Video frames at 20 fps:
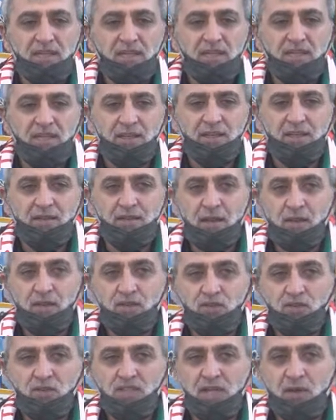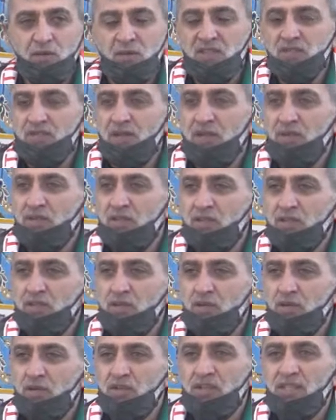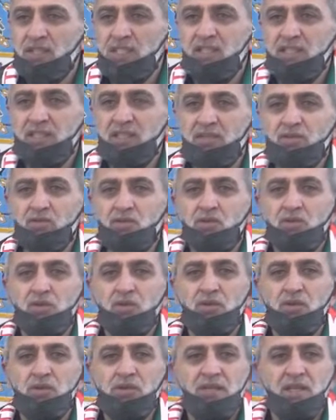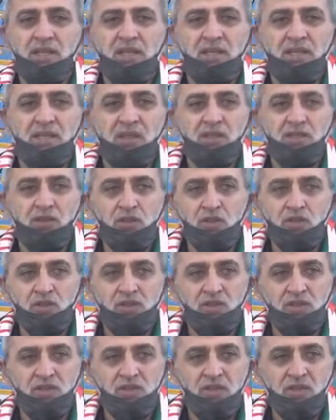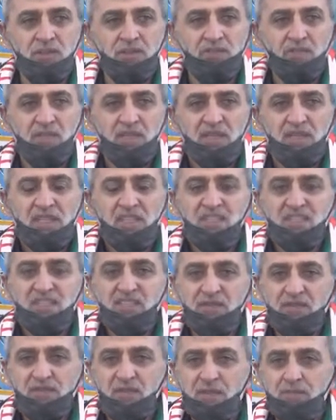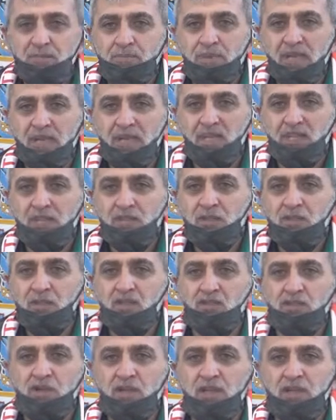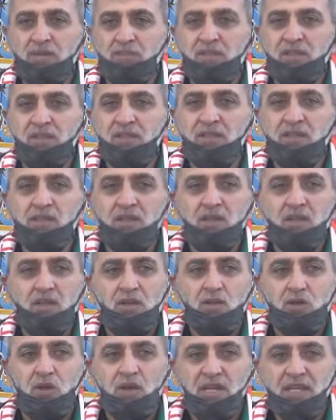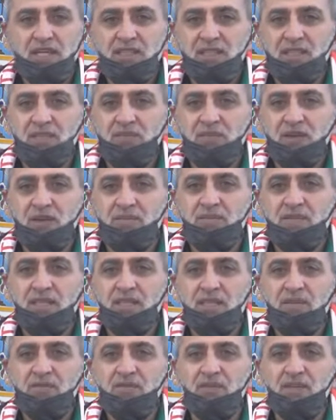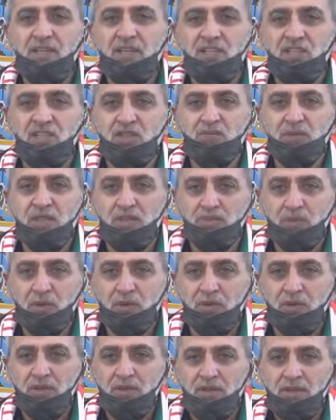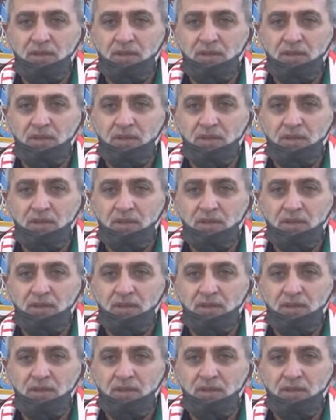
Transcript: uh, last week I was following closely to the news, 7 billion US dollar being collected from the French people.